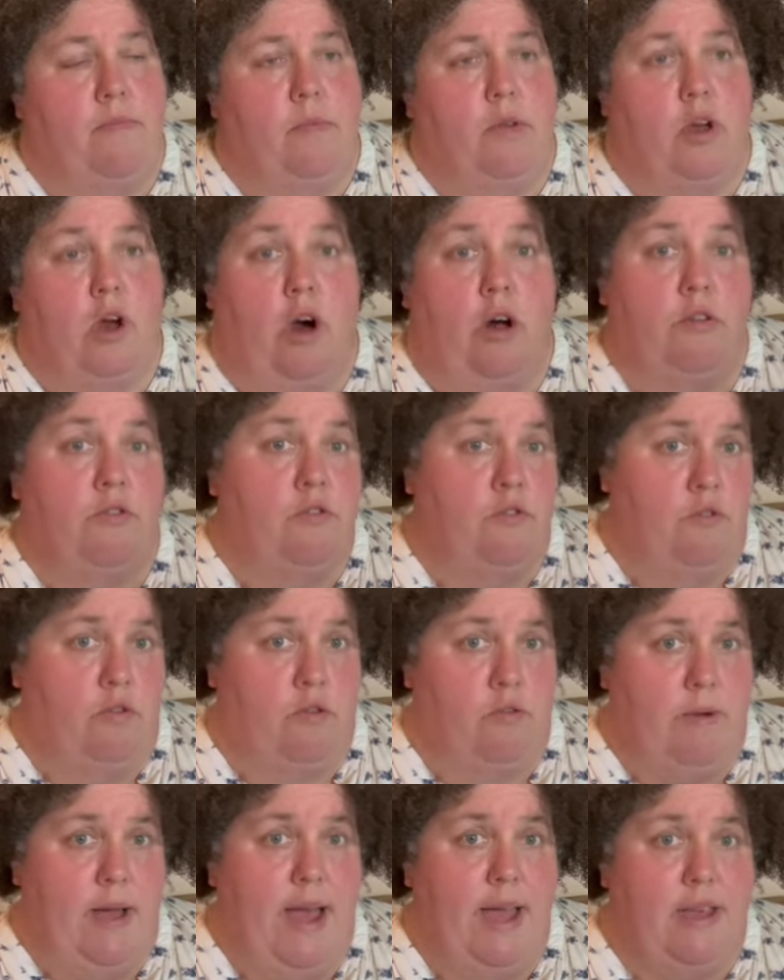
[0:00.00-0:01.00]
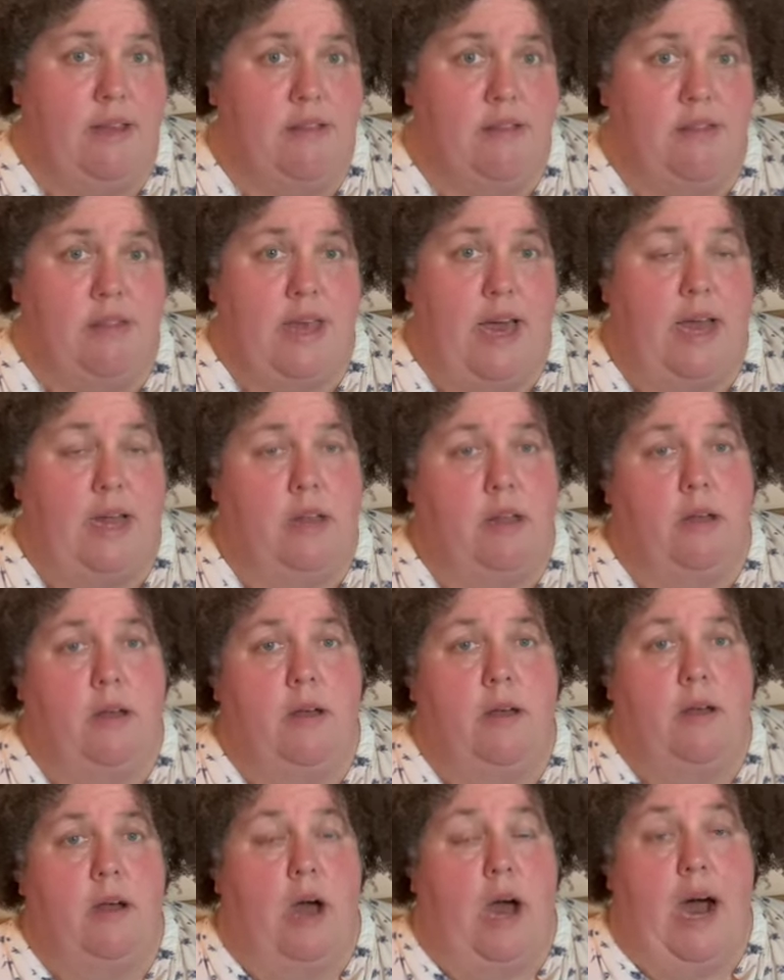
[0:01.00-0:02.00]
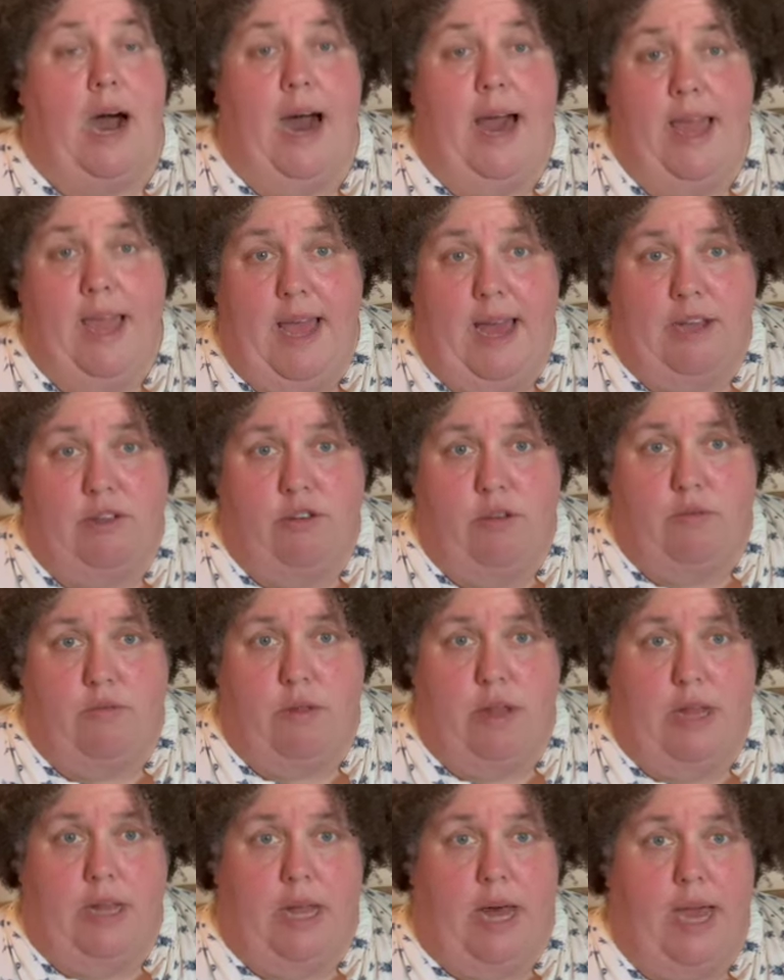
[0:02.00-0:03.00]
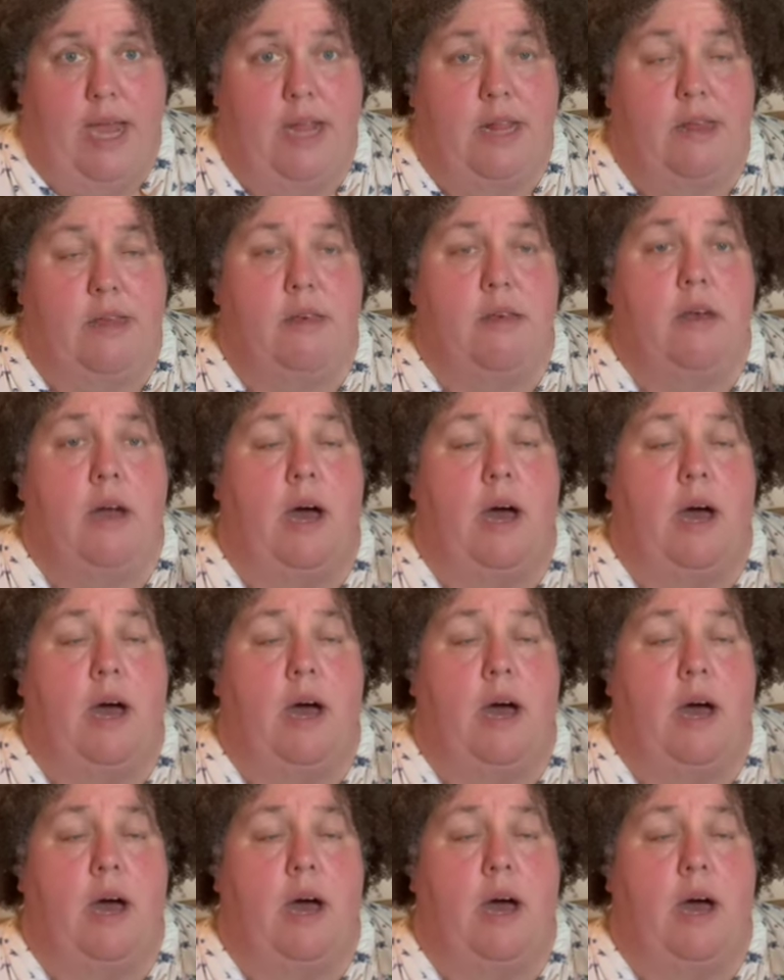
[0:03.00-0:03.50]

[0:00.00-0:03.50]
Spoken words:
called Norwex that I actually really liked,